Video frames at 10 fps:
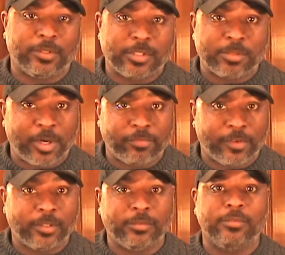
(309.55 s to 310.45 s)

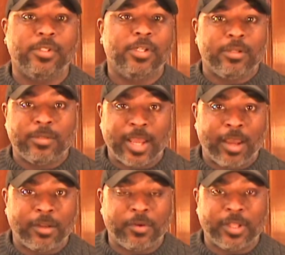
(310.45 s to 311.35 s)
smartphone,
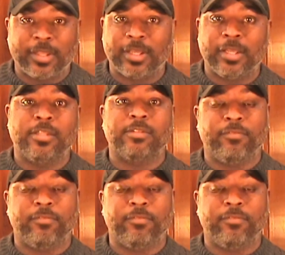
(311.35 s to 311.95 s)
downloading things,